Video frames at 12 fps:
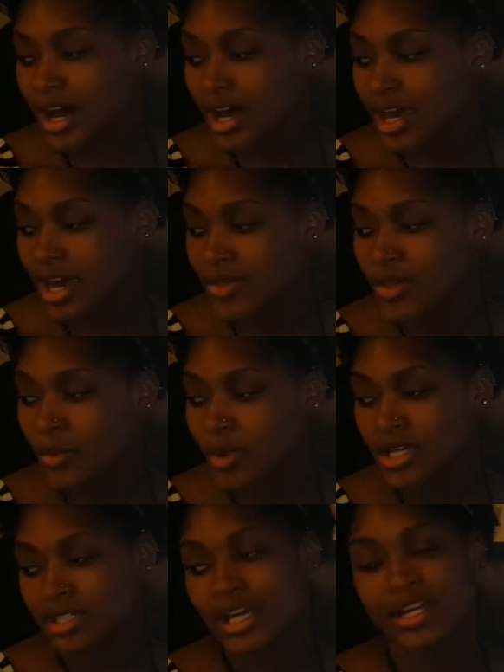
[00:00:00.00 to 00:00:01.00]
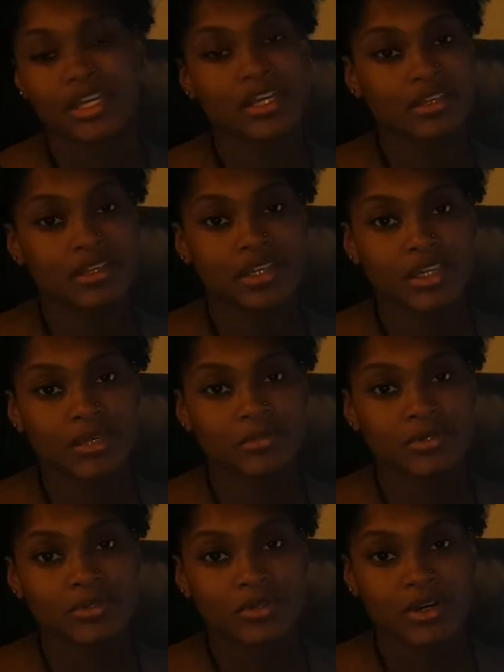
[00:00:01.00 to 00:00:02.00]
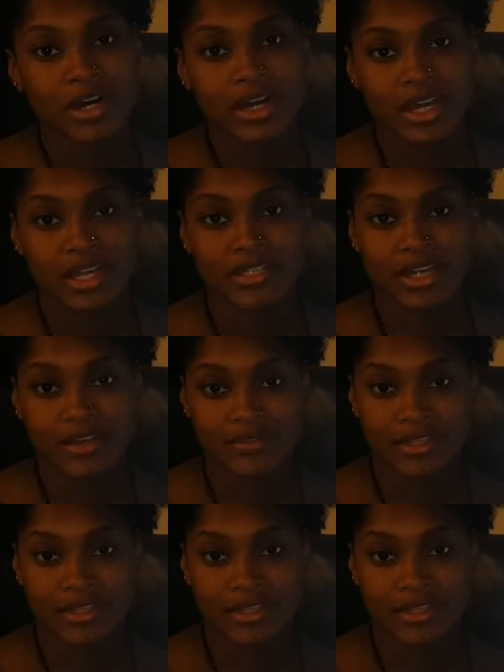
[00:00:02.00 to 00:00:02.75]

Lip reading: And the ones that are incurable are HIV,